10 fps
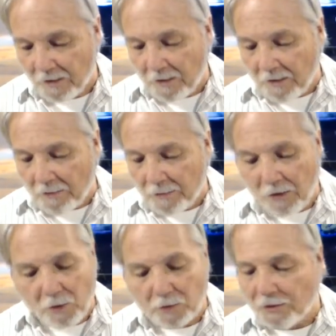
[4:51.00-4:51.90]

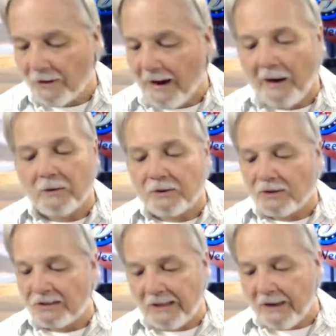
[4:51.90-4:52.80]
Behold, your house
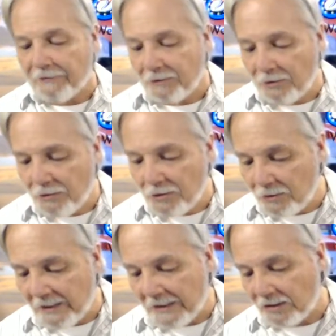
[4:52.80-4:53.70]
is left to you
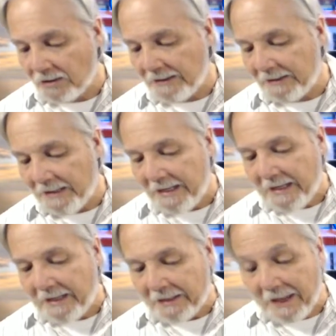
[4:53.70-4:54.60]
desolate,
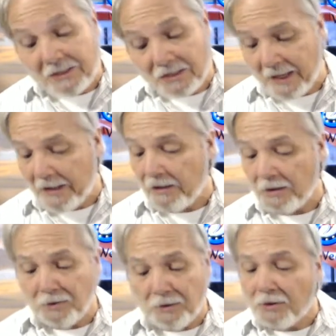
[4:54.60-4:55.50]
and I say to you,
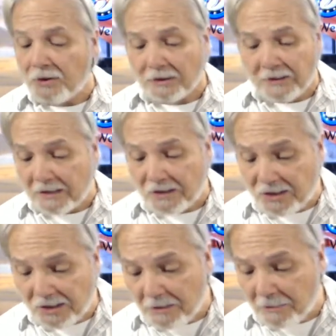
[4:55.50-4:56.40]
you shall not
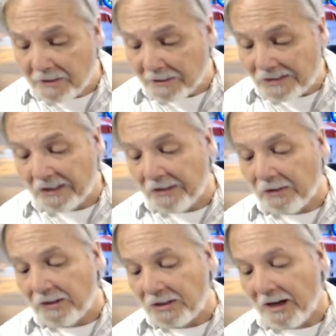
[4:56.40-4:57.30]
see me until
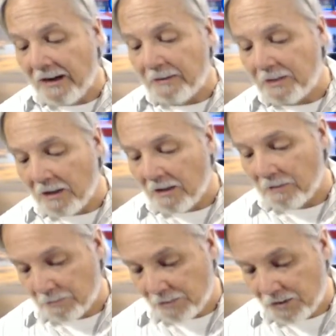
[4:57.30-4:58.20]
the time
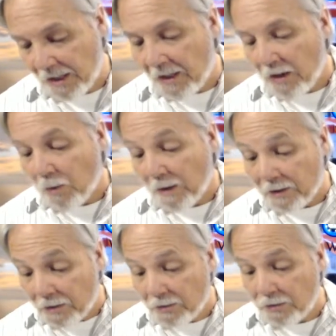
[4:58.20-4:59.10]
comes when
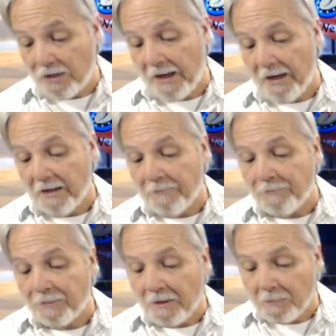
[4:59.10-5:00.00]
you say,
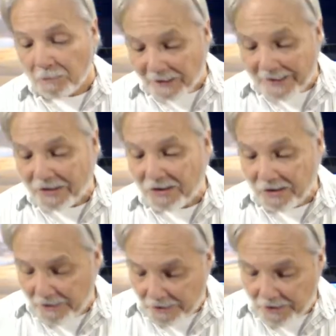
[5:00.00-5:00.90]
Blessed
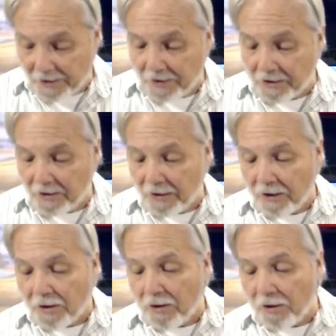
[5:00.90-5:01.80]
is he
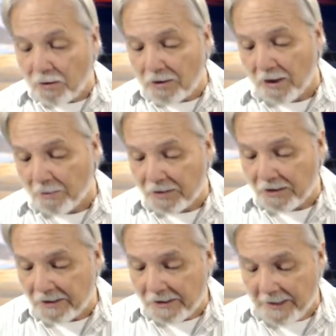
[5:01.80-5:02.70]
who comes in
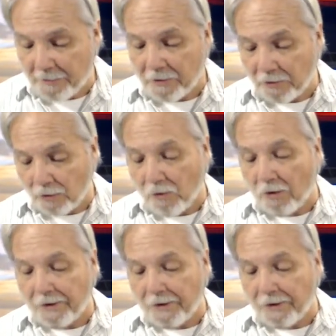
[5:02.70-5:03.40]
the name of the Lord."